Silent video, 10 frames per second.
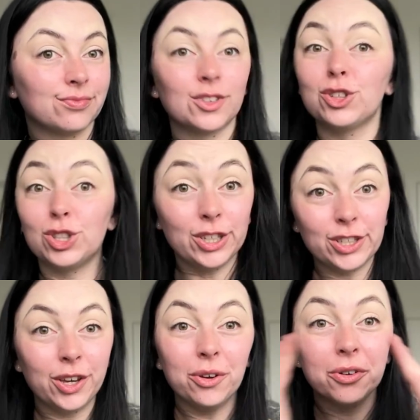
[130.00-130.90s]
she's
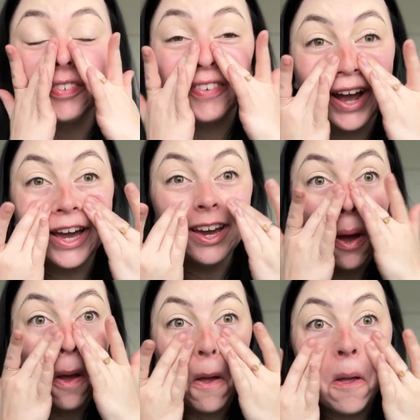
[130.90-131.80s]
cute,
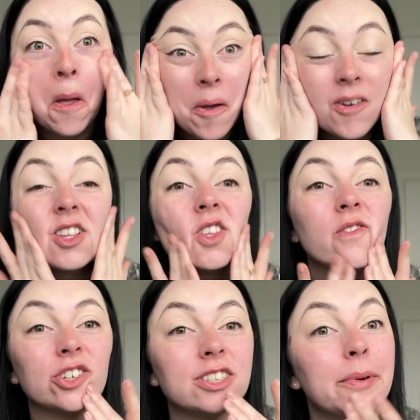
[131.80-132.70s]
right? It's the
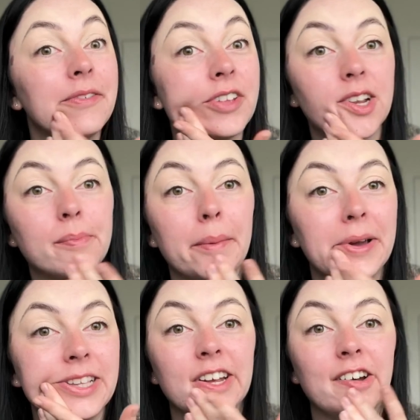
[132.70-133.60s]
first time I've done it by
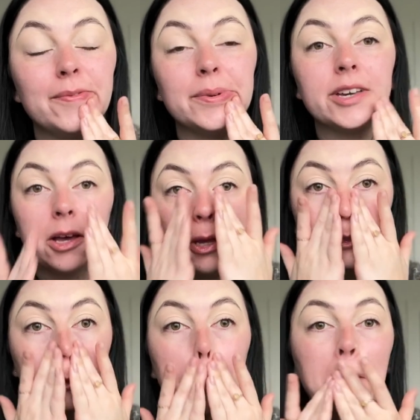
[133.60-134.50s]
myself because